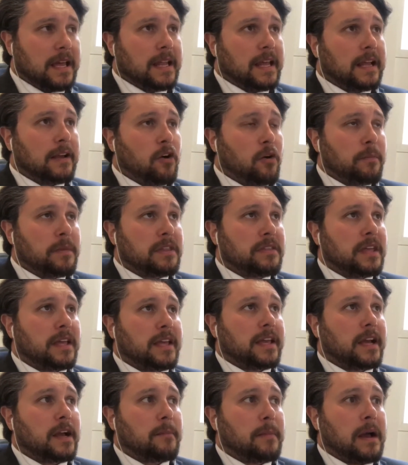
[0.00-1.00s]
And it got me
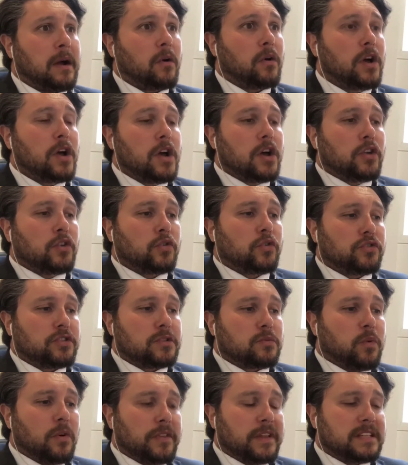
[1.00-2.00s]
thinking about not
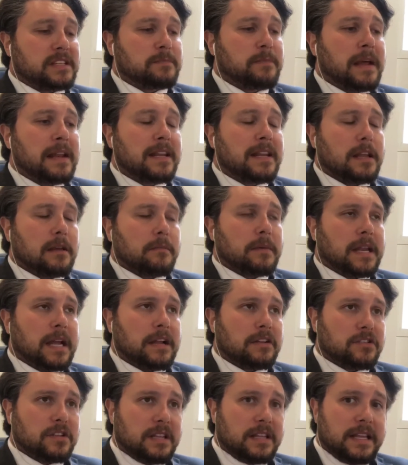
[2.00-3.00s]
just what they're spending, but
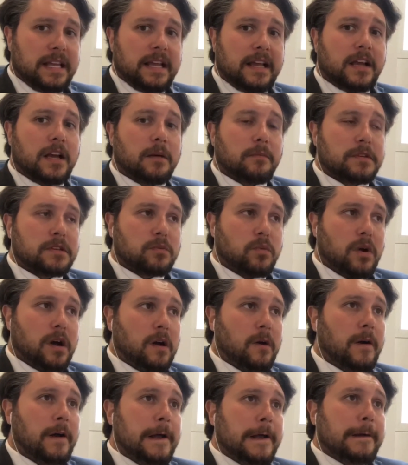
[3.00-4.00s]
actually the income as
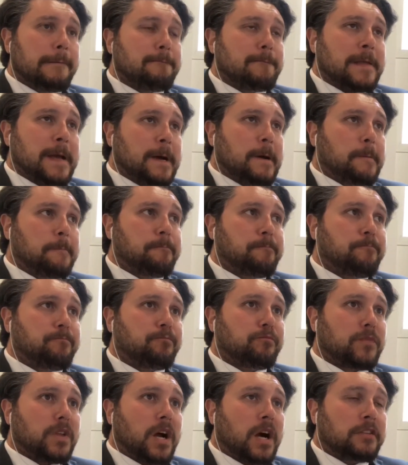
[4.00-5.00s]
well. Now,
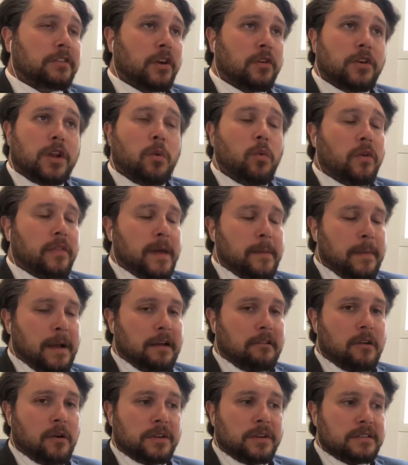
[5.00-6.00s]
I don't know what their
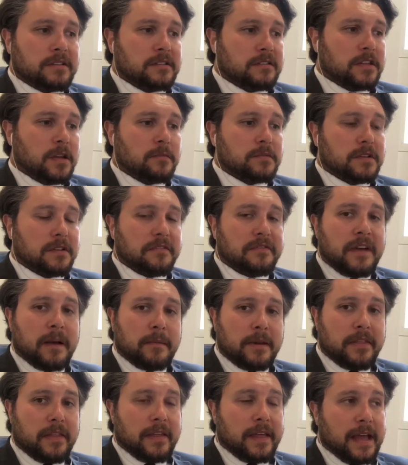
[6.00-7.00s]
background is in terms of the
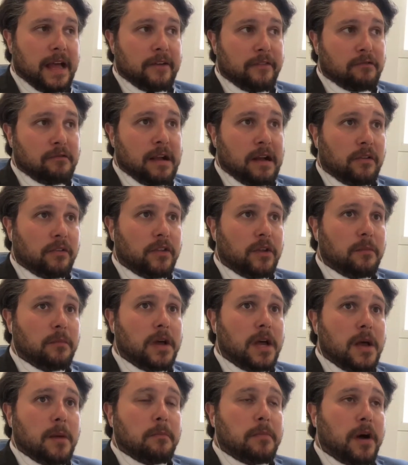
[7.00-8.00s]
family that they have around them,
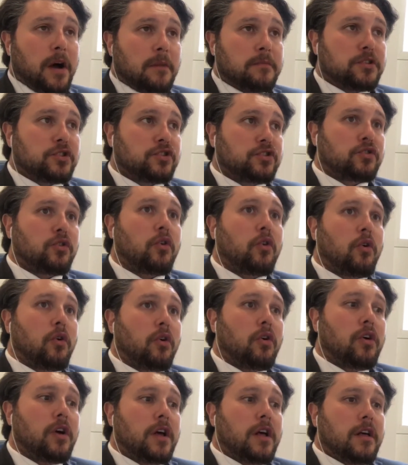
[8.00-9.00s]
but I'm
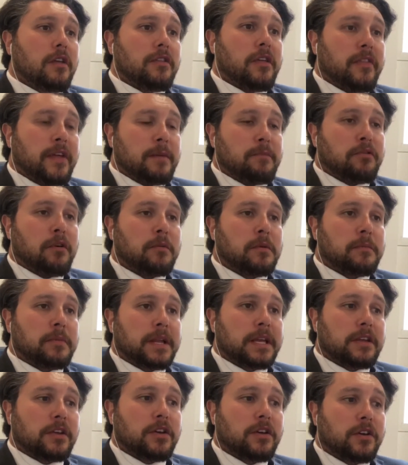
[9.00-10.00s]
sure that they
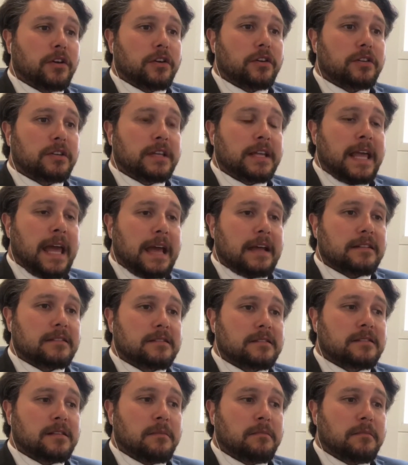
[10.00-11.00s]
probably could get
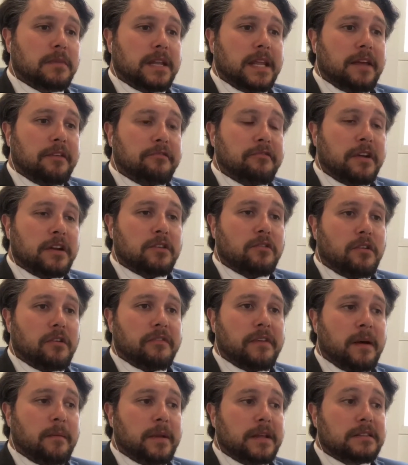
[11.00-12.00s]
somebody, a friend or a
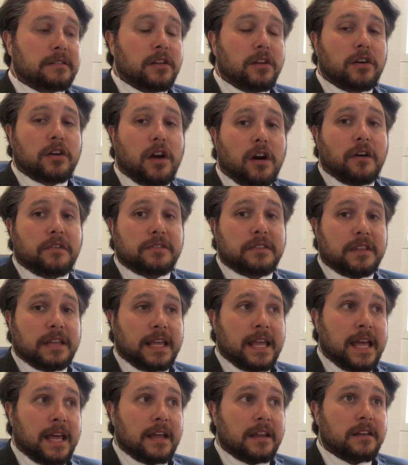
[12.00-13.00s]
family, to look after the
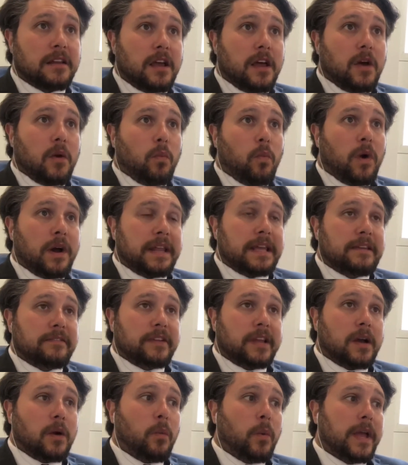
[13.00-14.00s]
kid one
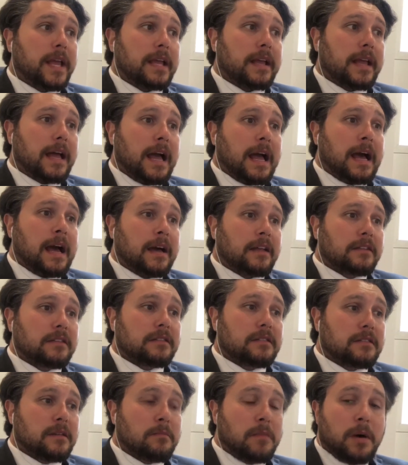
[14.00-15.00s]
evening a week,
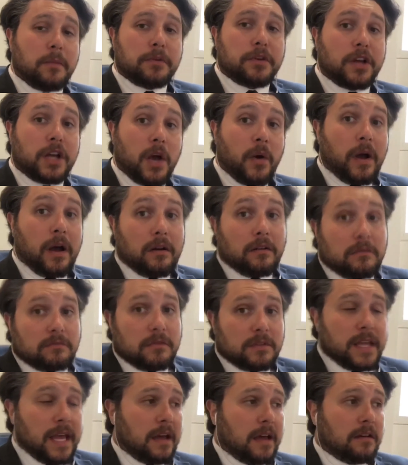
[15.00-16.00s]
and the mum could go out
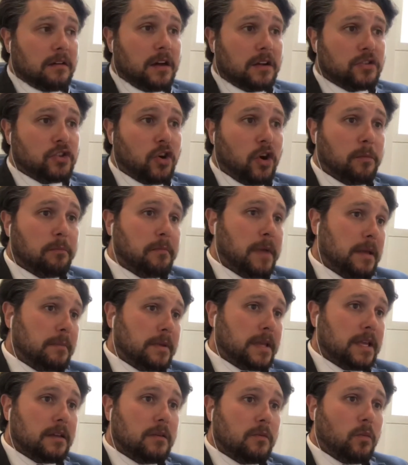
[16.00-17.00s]
and get a job,
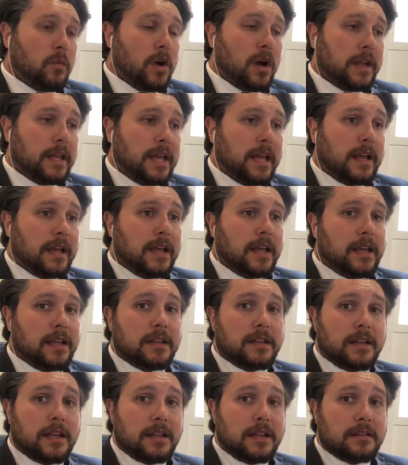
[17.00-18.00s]
maybe working
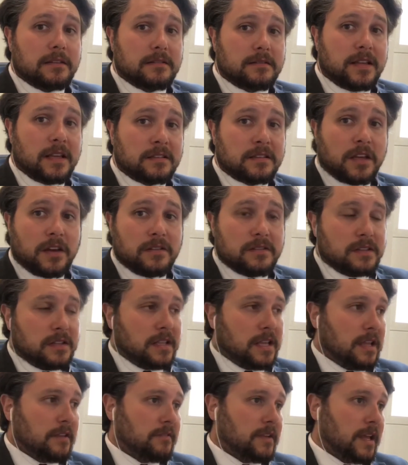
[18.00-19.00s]
in Tesco's in
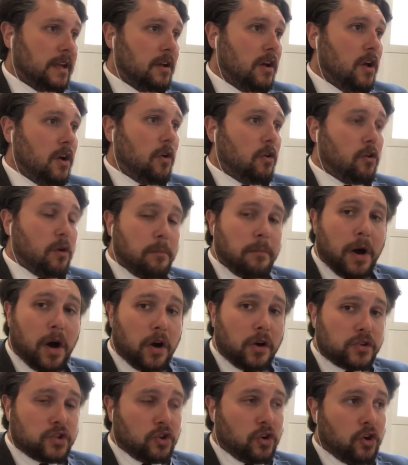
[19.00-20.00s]
the evening, or a
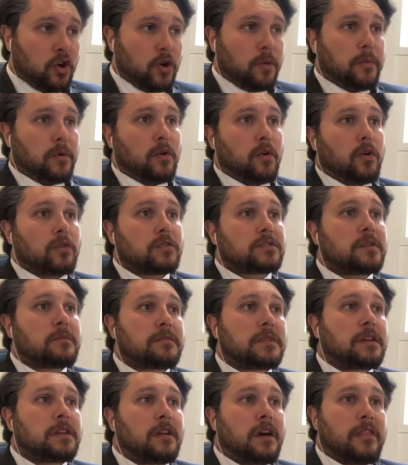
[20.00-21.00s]
bar job, or
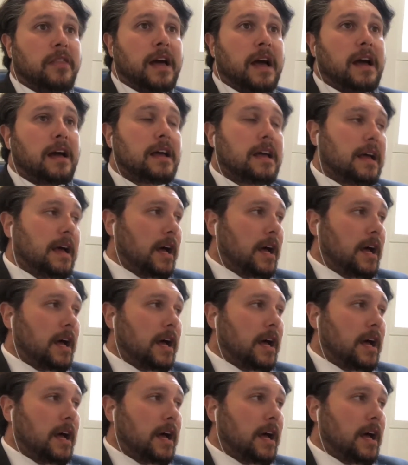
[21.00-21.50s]
something like that.